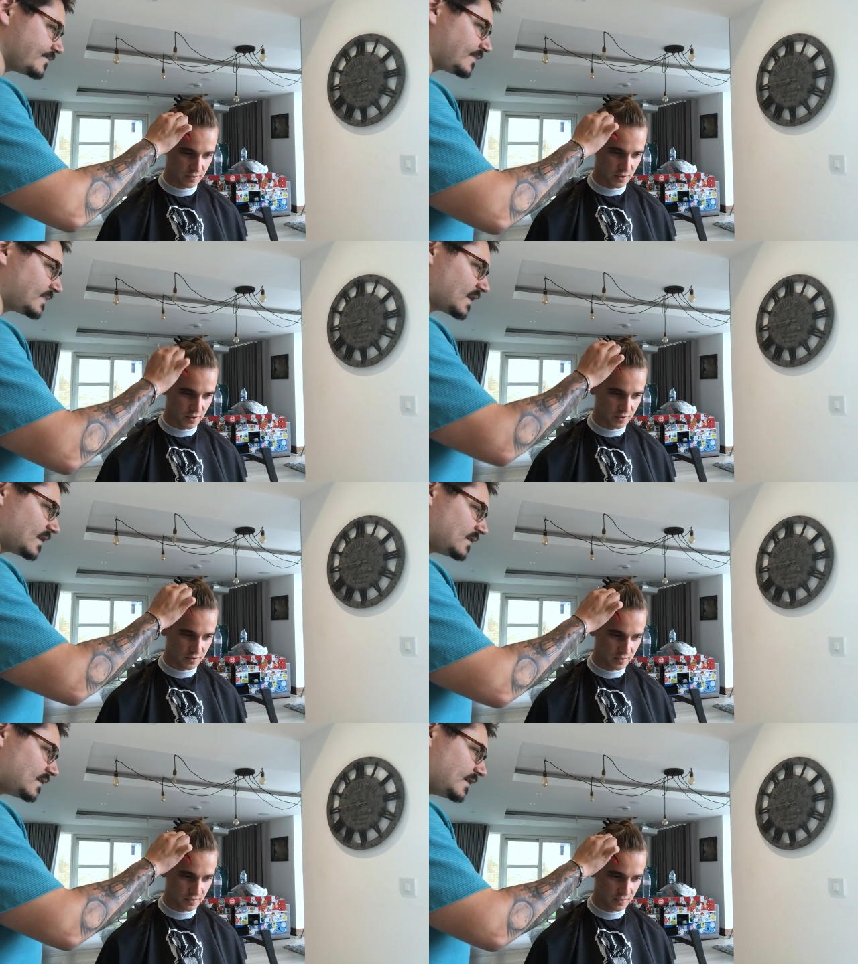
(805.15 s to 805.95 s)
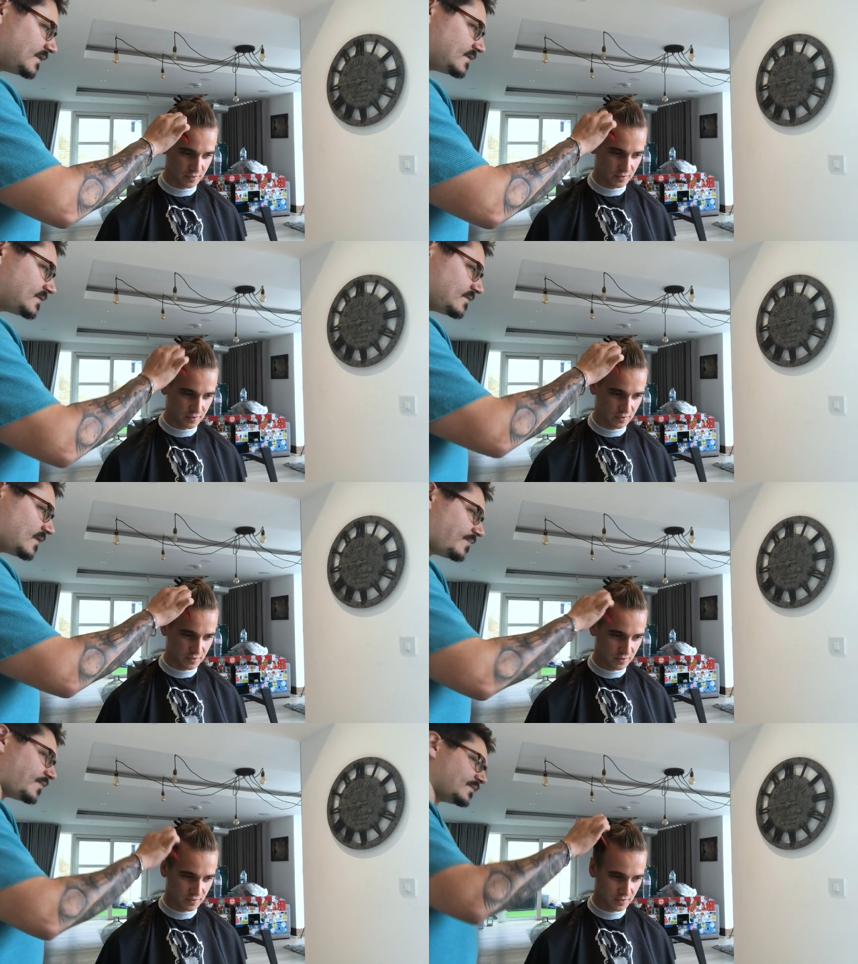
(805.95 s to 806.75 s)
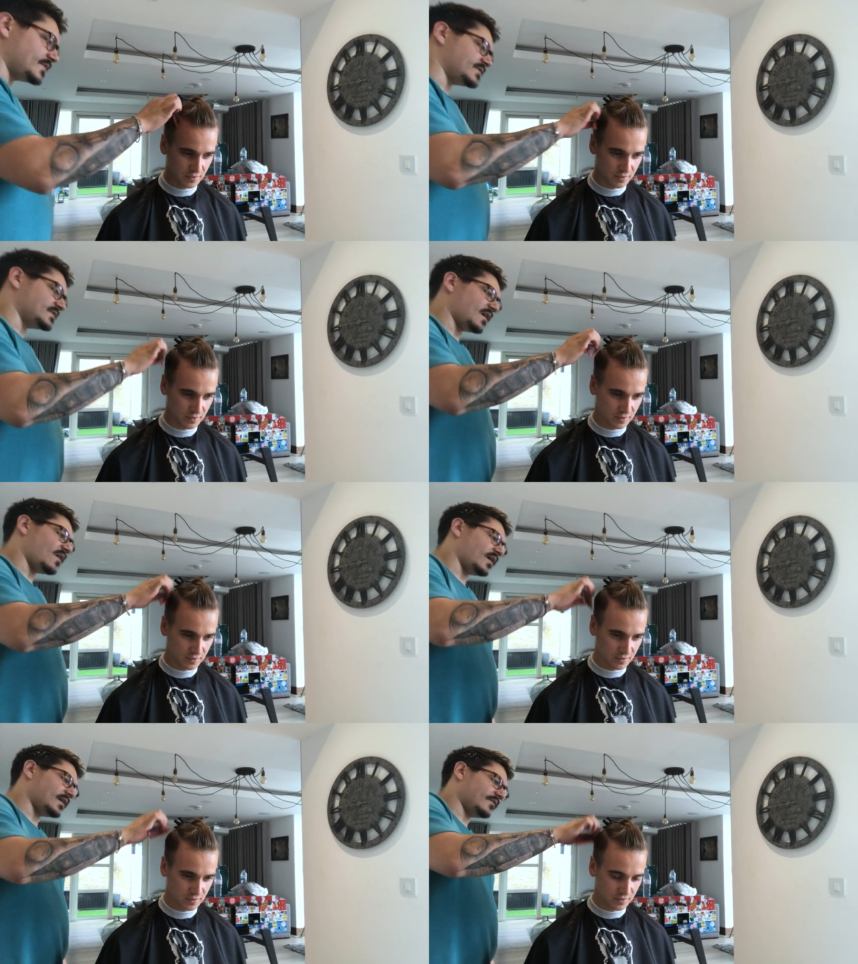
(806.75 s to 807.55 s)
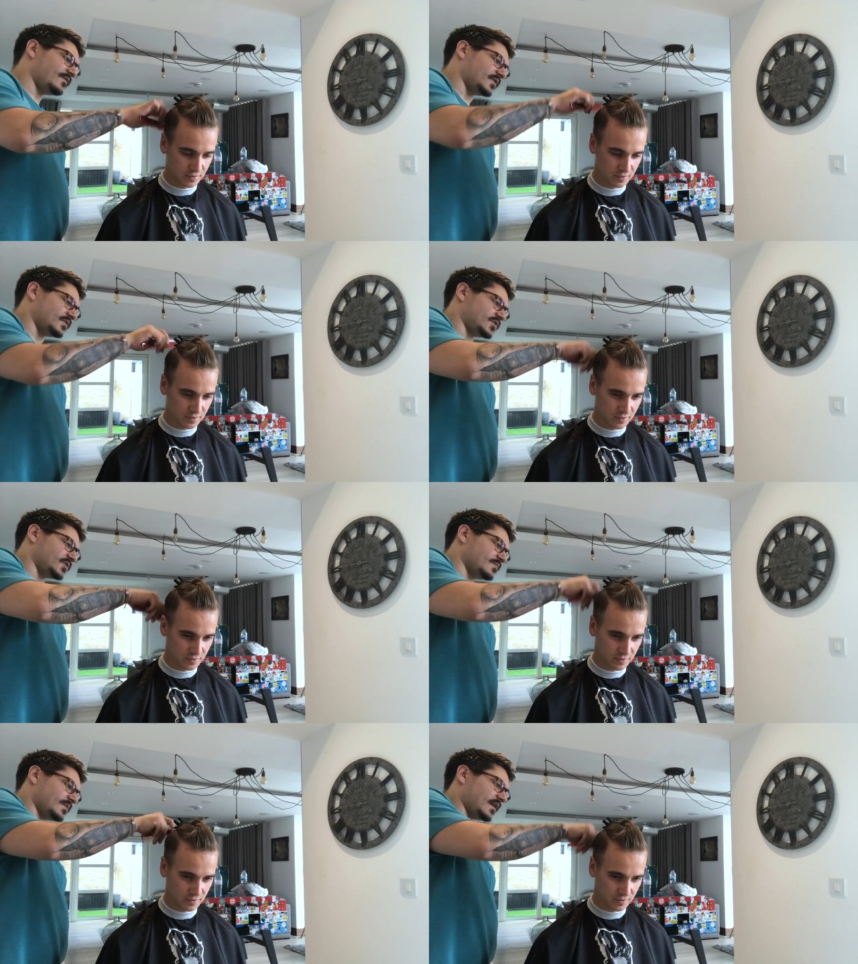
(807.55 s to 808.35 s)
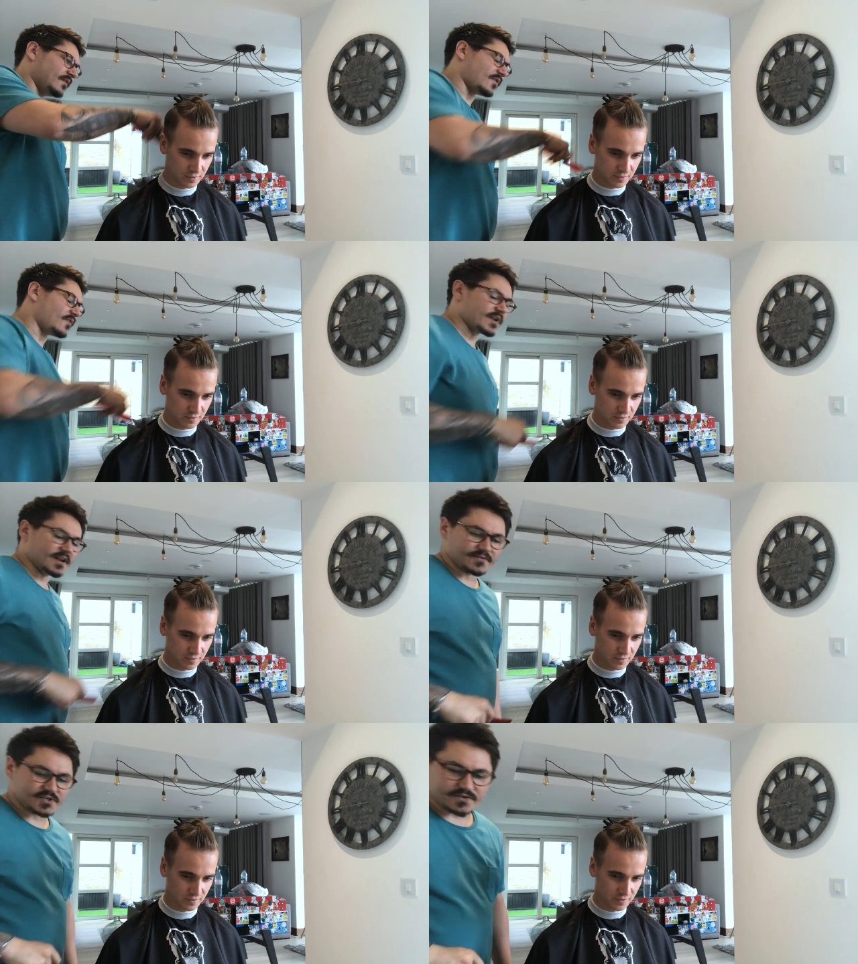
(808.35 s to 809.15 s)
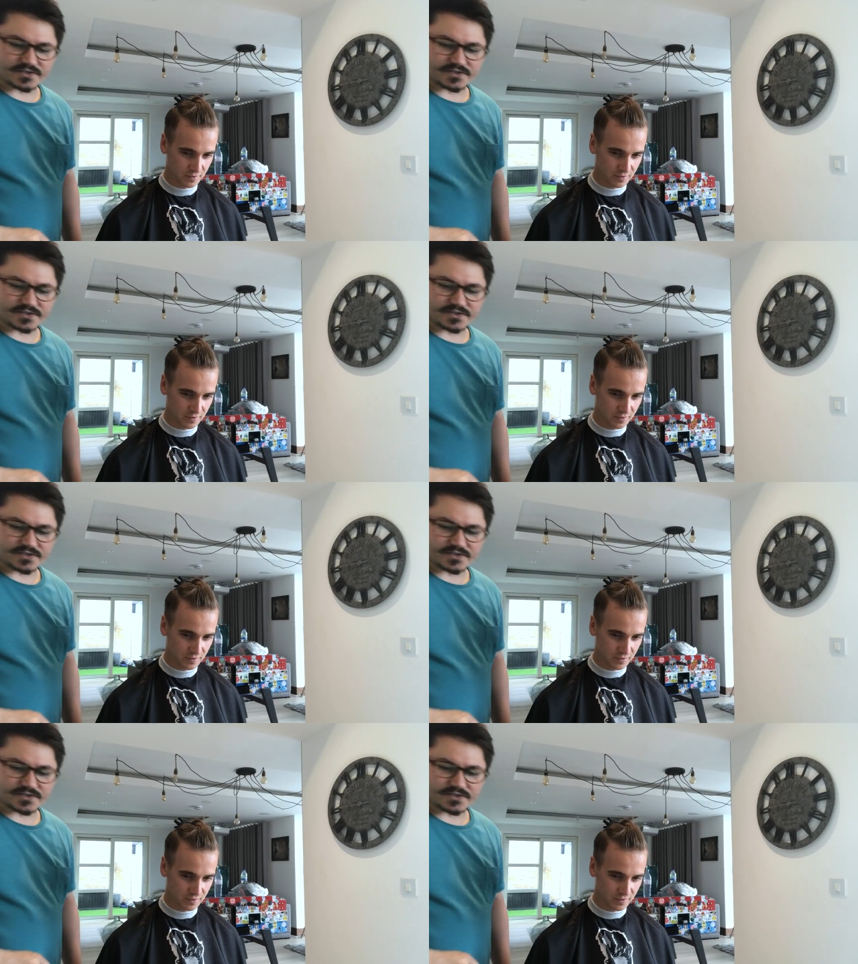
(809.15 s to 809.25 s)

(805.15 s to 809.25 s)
Speaker 1: Yeah and uh, she's like, "Oh, I love YouTube. I love. I really love Joe